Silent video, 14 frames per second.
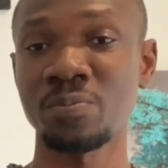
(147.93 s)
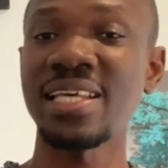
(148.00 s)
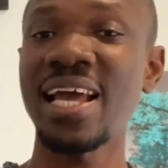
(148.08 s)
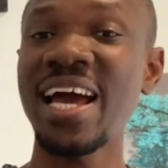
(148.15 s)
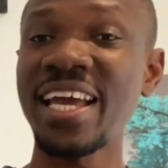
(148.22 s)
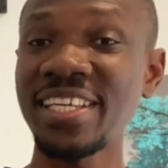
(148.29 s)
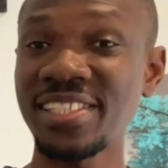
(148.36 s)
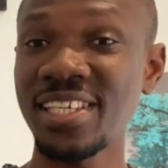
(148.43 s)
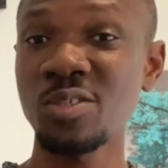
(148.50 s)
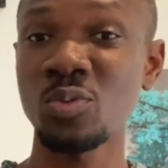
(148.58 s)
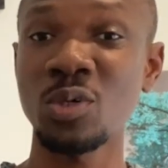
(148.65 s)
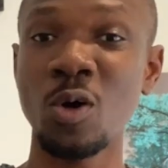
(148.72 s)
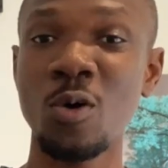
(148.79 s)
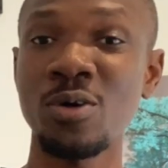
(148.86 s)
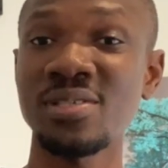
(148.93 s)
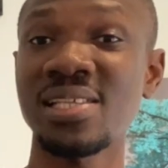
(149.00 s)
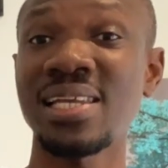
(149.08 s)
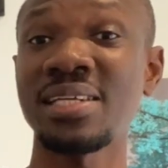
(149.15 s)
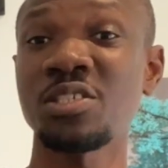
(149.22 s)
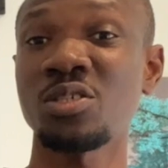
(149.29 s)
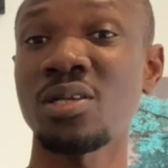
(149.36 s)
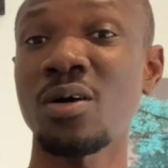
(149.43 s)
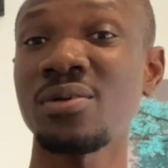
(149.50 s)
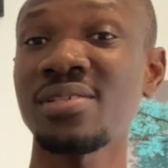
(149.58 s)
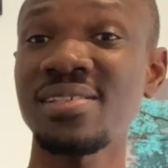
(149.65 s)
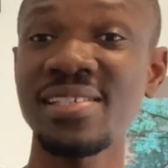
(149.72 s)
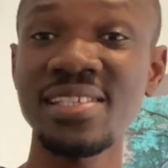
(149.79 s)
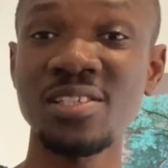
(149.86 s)
The I H S will cost an additional
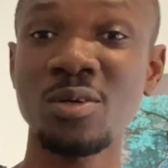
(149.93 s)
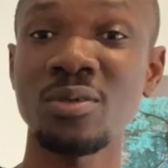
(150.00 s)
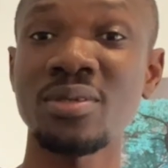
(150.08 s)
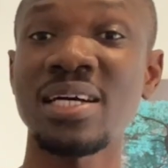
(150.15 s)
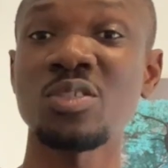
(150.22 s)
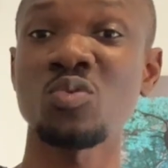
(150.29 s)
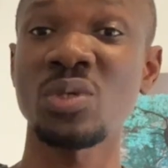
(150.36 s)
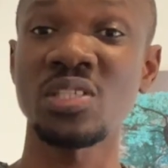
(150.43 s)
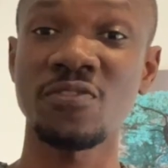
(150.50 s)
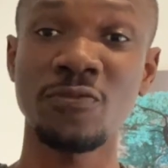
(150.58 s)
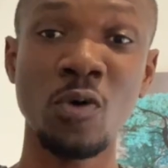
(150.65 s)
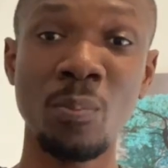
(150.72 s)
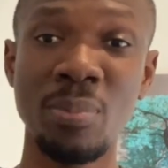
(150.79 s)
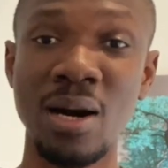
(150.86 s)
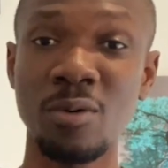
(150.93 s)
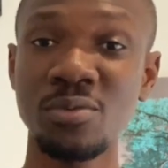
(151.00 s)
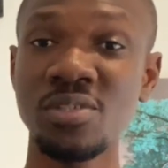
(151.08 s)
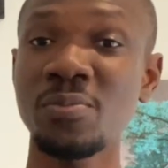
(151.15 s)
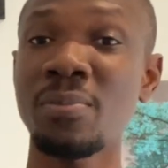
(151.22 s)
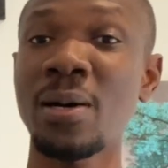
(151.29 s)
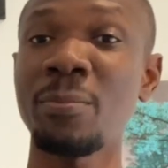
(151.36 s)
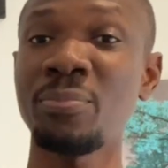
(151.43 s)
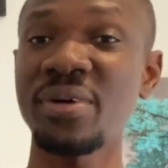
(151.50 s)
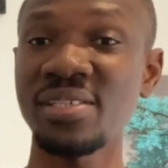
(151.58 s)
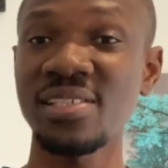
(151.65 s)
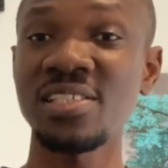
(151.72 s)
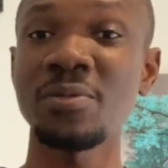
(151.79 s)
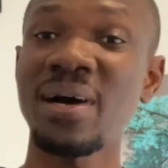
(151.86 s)
six hundred and twenty-four pounds per
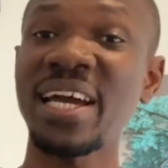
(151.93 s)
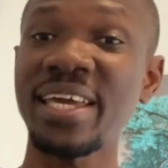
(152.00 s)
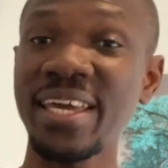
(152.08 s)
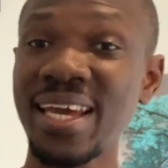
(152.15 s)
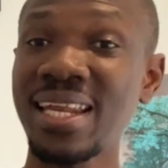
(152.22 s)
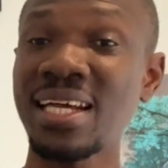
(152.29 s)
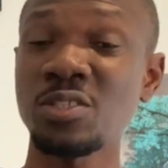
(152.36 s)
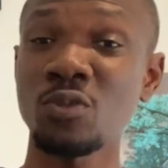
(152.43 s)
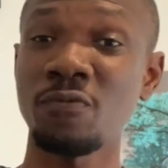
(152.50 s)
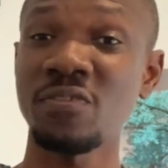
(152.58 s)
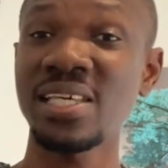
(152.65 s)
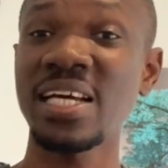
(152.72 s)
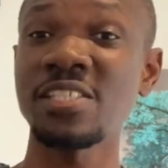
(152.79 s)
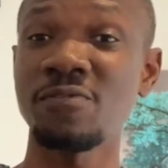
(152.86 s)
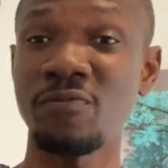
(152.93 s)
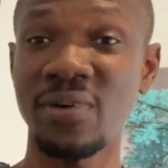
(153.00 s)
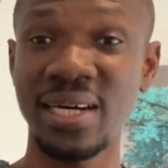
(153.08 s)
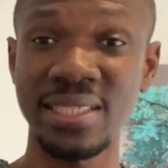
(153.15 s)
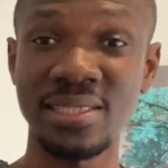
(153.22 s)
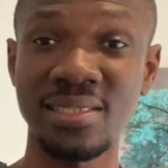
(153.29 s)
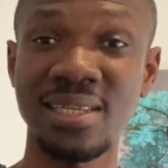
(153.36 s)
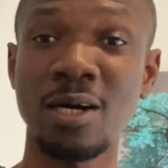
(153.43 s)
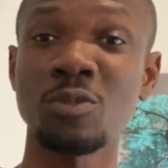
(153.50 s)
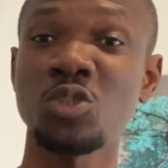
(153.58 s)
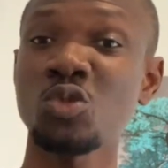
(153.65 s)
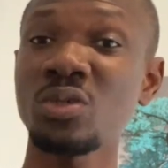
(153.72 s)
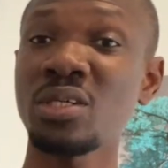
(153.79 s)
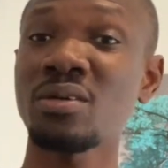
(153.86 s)
person per year that your visa is valid. Now,
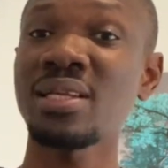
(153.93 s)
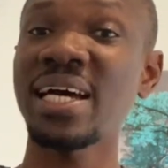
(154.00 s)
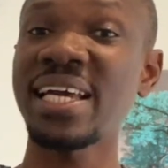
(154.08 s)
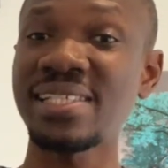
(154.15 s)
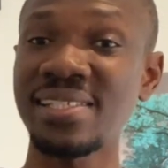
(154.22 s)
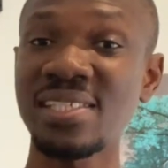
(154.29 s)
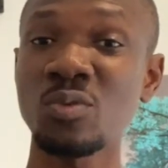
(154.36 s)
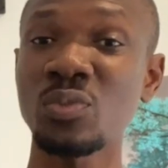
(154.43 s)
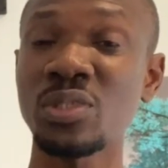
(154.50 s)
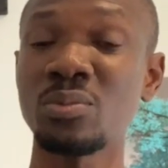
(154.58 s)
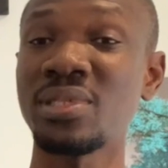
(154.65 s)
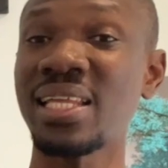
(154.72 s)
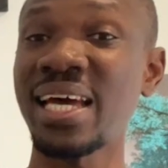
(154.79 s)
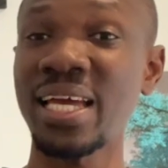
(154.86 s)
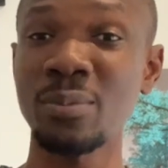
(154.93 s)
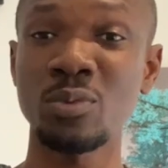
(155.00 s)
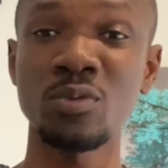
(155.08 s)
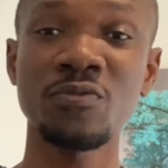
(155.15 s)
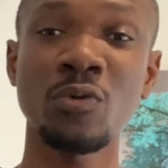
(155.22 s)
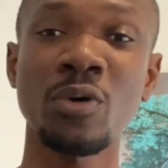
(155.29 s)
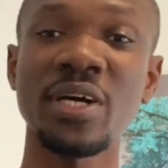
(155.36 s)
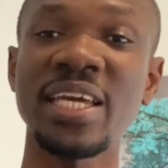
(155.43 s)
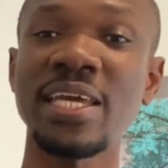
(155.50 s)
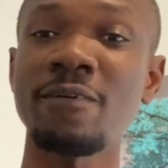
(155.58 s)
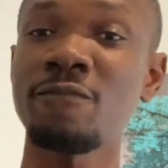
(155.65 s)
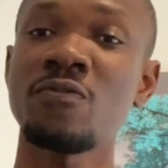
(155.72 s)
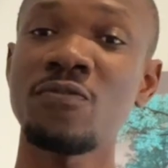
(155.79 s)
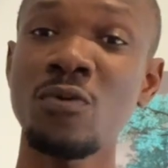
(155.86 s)
children under eighteen will be liable for a
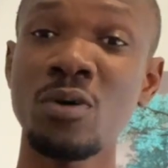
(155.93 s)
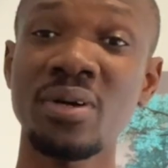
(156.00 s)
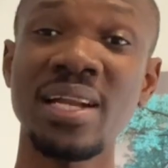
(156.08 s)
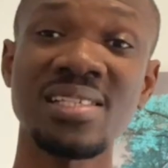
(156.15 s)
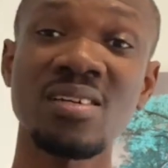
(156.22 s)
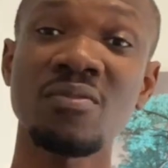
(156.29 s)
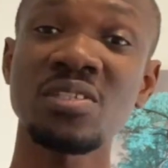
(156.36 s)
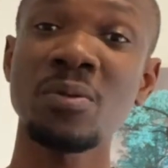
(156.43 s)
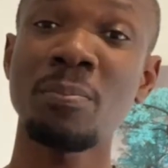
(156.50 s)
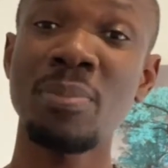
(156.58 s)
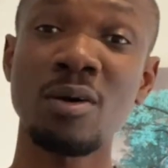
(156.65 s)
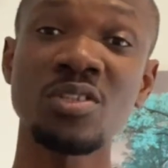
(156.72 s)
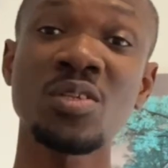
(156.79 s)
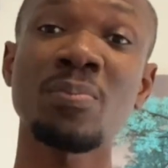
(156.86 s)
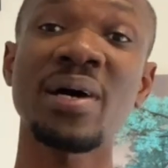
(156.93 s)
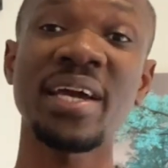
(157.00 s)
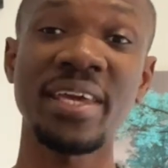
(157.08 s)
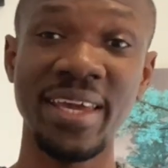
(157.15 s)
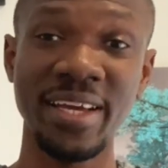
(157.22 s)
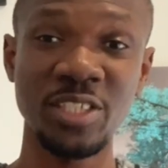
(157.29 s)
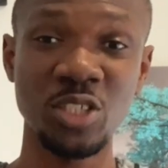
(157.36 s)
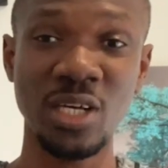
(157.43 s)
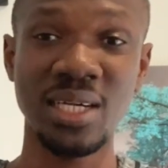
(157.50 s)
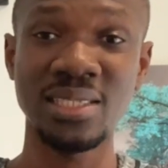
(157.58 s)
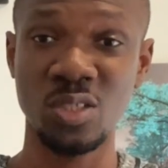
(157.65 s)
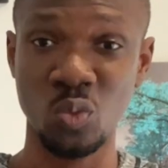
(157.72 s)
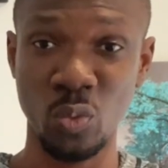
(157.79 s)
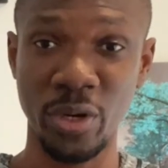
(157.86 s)
four hundred and seventy pounds per year charge
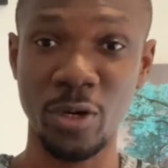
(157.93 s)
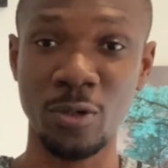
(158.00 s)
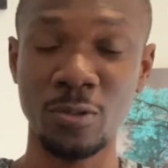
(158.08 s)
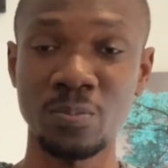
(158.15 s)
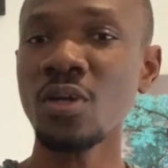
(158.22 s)
as well.